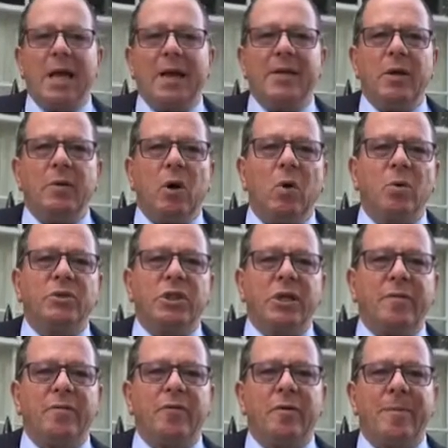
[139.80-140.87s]
and it haunted
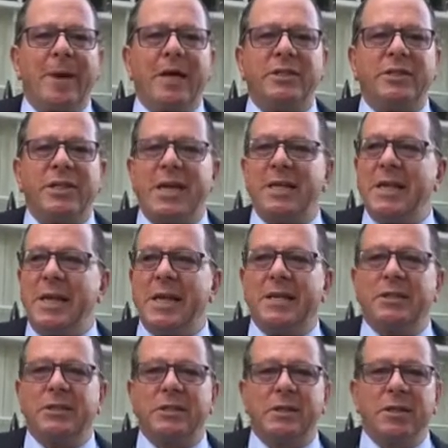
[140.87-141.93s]
him for about 10
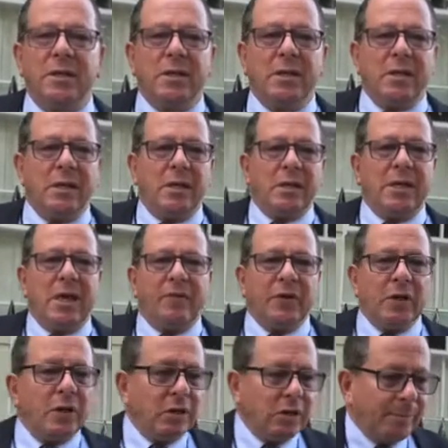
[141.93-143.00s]
years. Now, if you
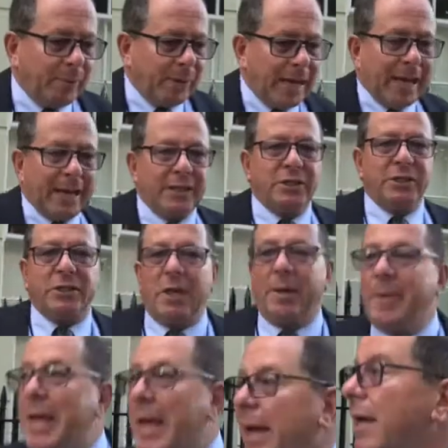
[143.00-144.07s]
look at the plaque just up
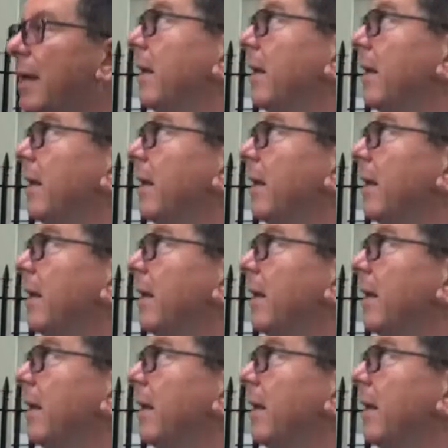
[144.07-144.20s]
here,